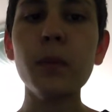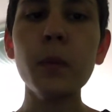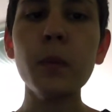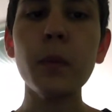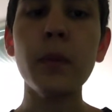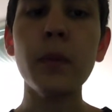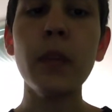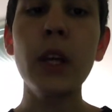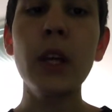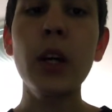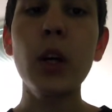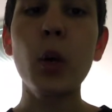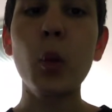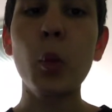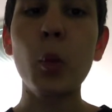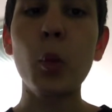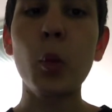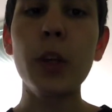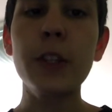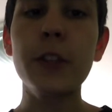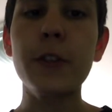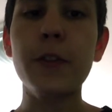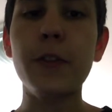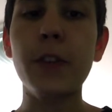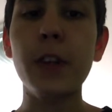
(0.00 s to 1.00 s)
Once
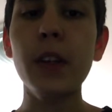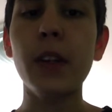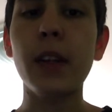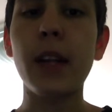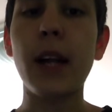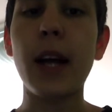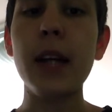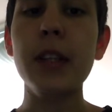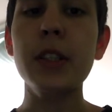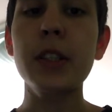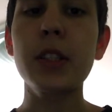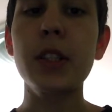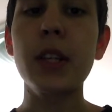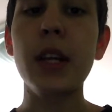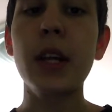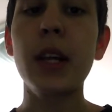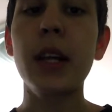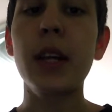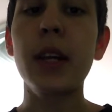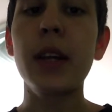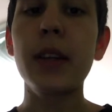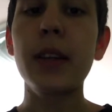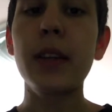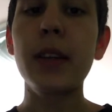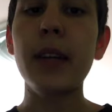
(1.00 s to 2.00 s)
fertilized, the
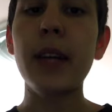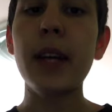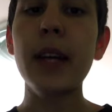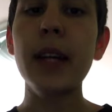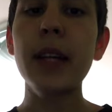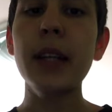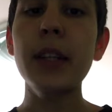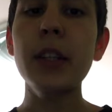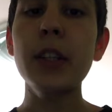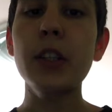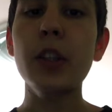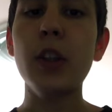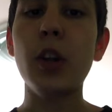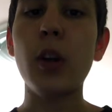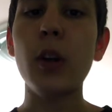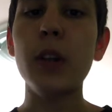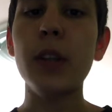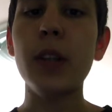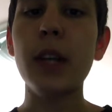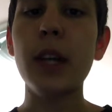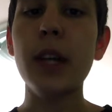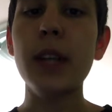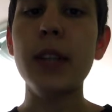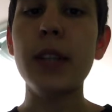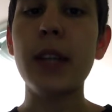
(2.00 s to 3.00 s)
egg is called a
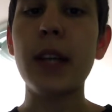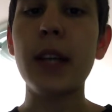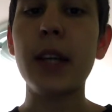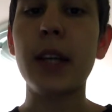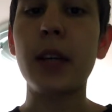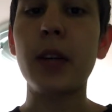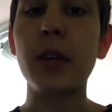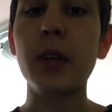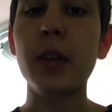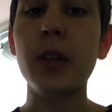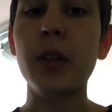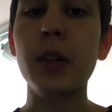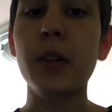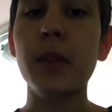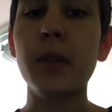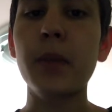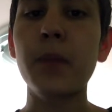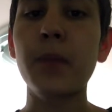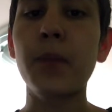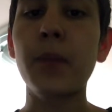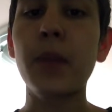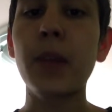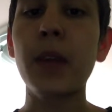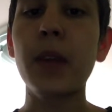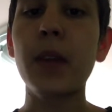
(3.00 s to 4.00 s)
zygote. The
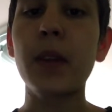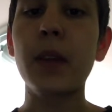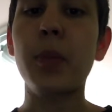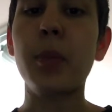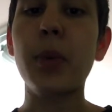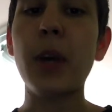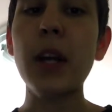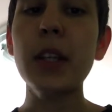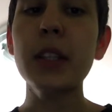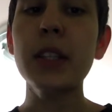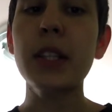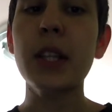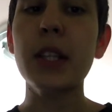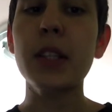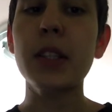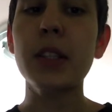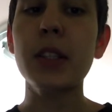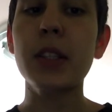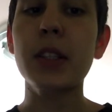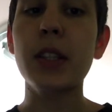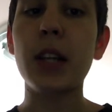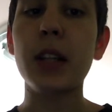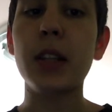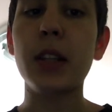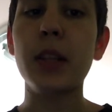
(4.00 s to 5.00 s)
process is not
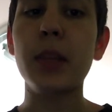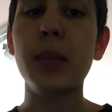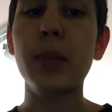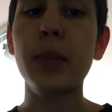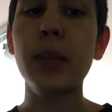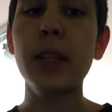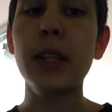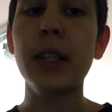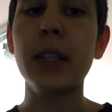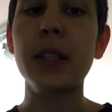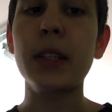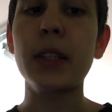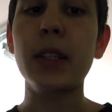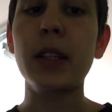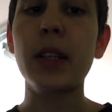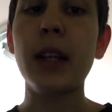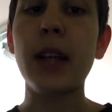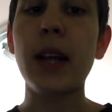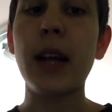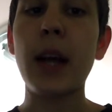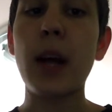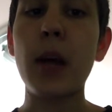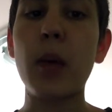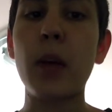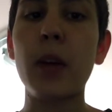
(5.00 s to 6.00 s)
complete,
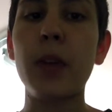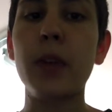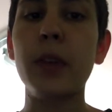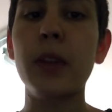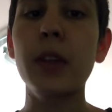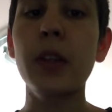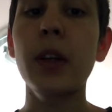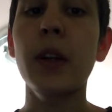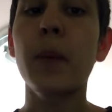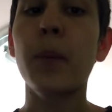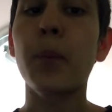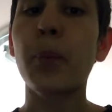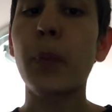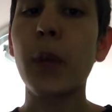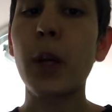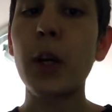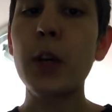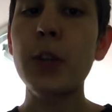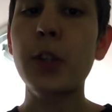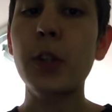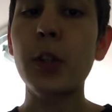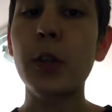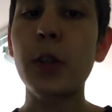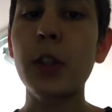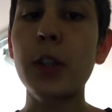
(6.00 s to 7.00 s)
however, until the
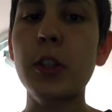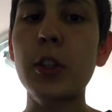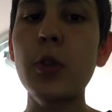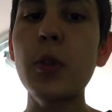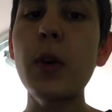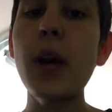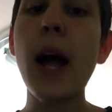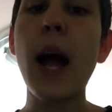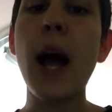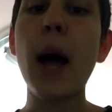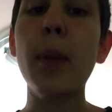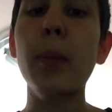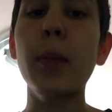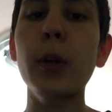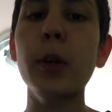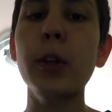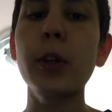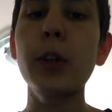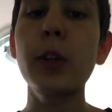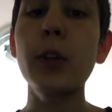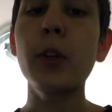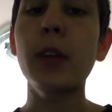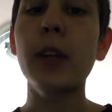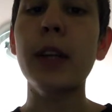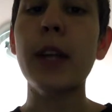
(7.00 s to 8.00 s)
2 haploid
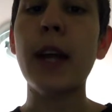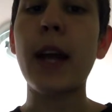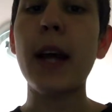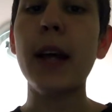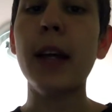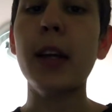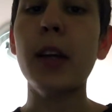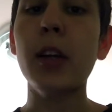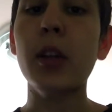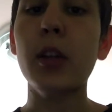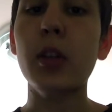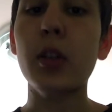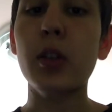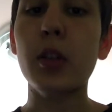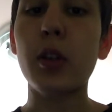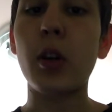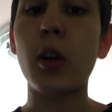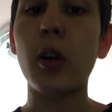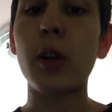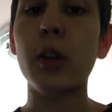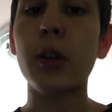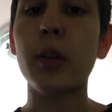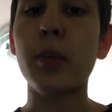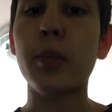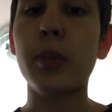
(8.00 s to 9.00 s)
nuclei, called
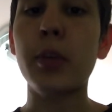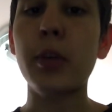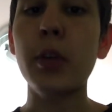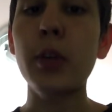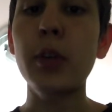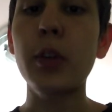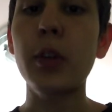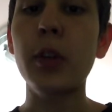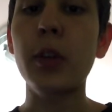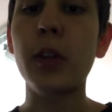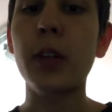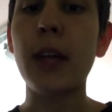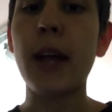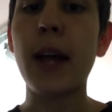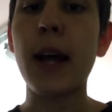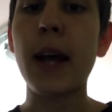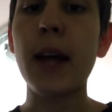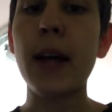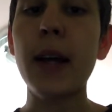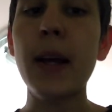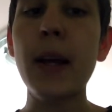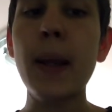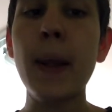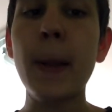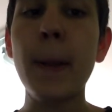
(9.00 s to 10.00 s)
pronuclei,
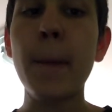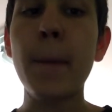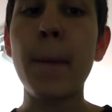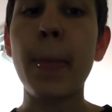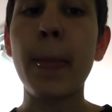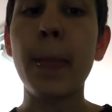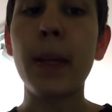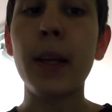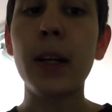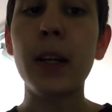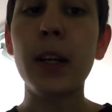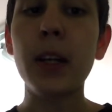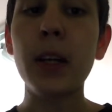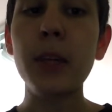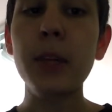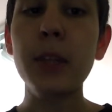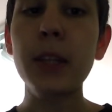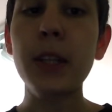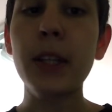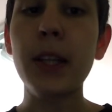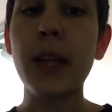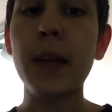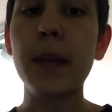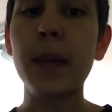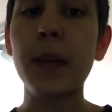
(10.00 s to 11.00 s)
come together
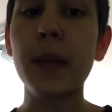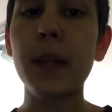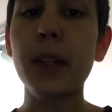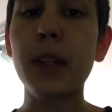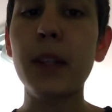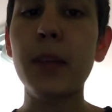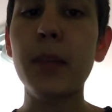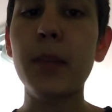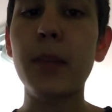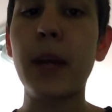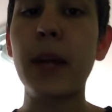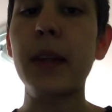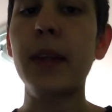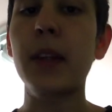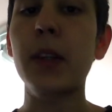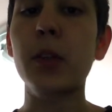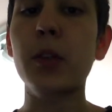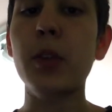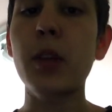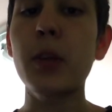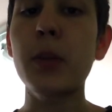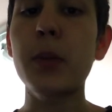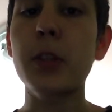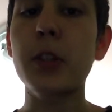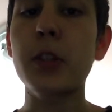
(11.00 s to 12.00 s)
and combine the
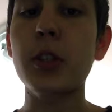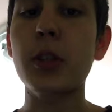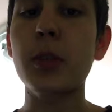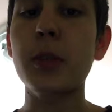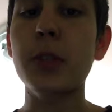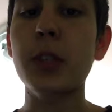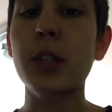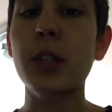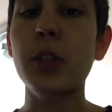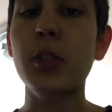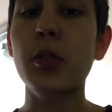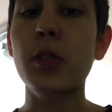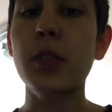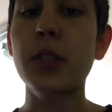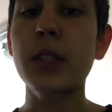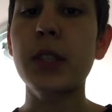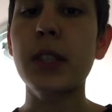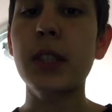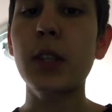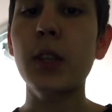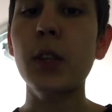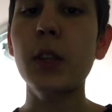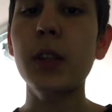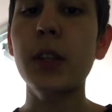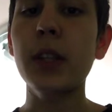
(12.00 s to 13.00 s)
chromosomes into a single
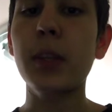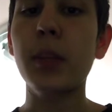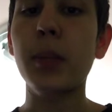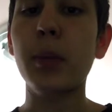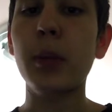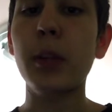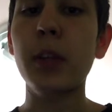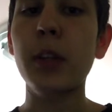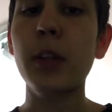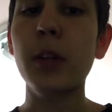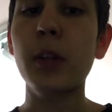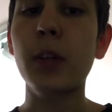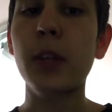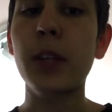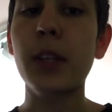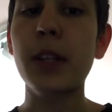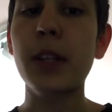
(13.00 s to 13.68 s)
diploid nucleus.